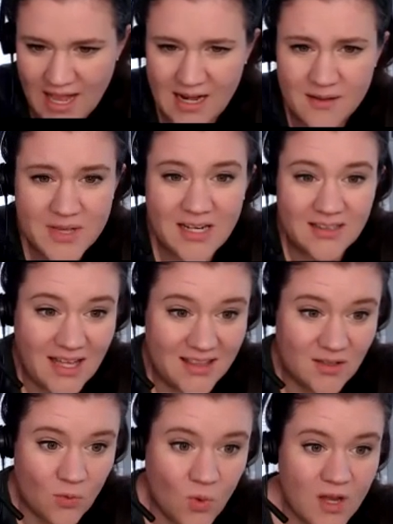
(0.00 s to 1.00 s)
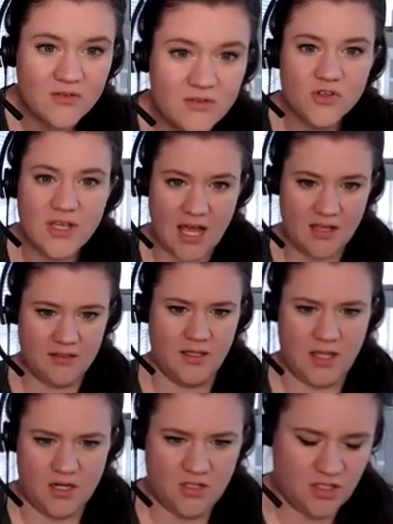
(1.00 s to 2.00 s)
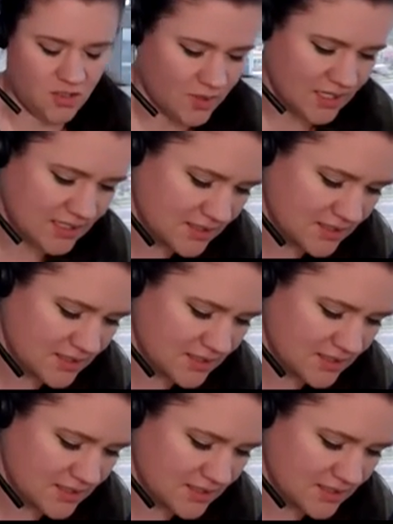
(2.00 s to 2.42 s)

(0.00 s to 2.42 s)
and I'm going to let the wonderful calculator do it.